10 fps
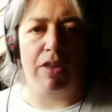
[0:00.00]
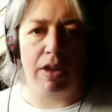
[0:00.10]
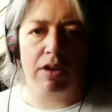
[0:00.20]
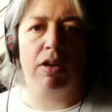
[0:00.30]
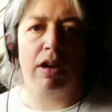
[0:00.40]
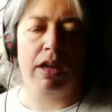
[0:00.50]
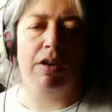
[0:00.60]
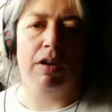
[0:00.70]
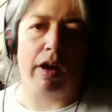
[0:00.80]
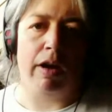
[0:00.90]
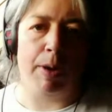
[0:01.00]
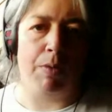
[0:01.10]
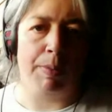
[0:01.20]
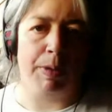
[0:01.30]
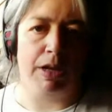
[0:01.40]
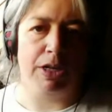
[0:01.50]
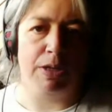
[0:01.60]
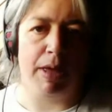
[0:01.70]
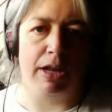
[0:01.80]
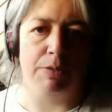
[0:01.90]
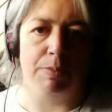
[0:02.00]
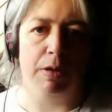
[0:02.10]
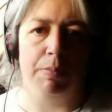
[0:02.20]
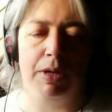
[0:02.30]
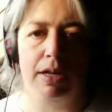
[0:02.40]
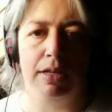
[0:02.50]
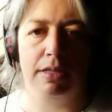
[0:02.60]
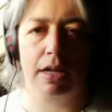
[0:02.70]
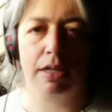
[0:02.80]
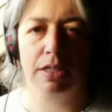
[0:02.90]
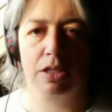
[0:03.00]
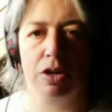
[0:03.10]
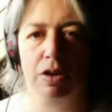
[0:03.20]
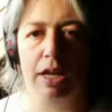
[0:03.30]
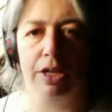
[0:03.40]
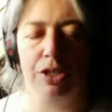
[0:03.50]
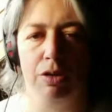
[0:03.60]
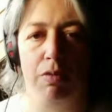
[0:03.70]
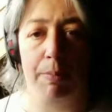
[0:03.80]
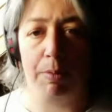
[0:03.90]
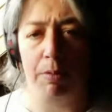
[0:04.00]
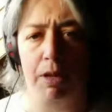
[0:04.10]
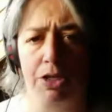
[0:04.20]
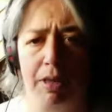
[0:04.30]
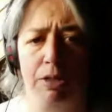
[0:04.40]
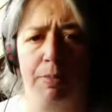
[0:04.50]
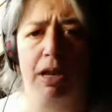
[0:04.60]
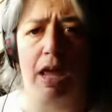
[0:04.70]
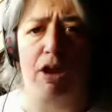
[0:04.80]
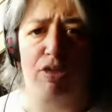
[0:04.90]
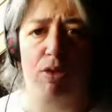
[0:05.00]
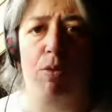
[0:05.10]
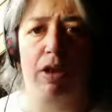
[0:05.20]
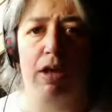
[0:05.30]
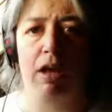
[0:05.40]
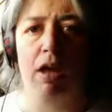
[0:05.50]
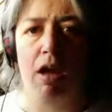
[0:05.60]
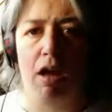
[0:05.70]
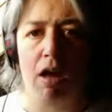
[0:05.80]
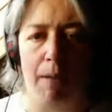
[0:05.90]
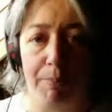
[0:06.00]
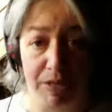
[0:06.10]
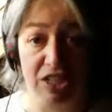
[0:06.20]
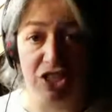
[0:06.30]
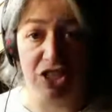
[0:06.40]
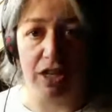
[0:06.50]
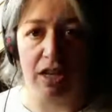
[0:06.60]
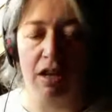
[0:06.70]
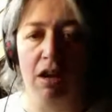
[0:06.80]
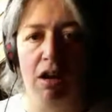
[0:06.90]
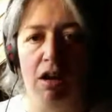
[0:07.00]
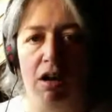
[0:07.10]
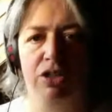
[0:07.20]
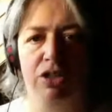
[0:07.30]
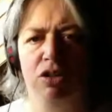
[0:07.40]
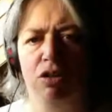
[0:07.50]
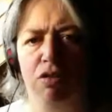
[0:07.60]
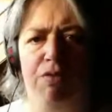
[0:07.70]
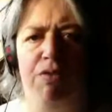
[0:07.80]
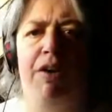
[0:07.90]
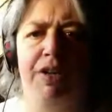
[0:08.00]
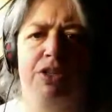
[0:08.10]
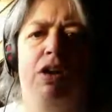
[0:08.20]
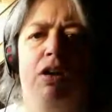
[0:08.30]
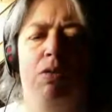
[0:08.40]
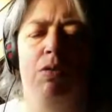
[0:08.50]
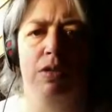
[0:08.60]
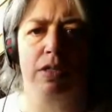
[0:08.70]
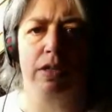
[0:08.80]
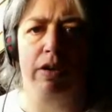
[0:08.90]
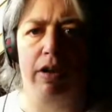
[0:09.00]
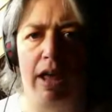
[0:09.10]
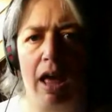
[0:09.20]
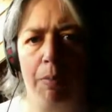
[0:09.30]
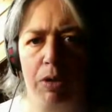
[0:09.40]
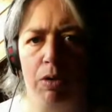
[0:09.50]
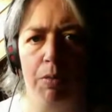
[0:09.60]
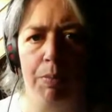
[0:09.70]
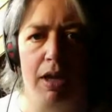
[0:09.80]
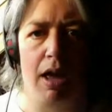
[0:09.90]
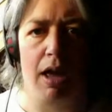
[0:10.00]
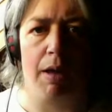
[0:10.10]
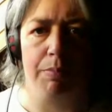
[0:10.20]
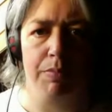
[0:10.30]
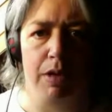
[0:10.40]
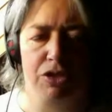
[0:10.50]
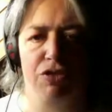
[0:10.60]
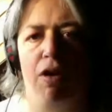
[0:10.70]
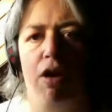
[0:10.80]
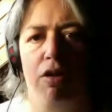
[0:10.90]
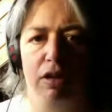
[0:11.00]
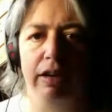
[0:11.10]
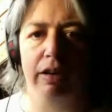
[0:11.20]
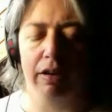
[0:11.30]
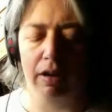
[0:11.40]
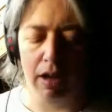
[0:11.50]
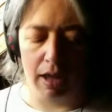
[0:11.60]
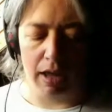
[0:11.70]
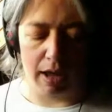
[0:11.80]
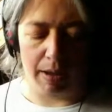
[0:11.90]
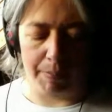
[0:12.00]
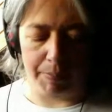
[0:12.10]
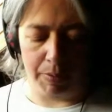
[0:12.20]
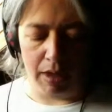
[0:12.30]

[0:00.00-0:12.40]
you're going to hear a lot about reputation management because that's turning into reputation management and authority positioning are 2 very strong holds that are going to help you become a stronger leader. And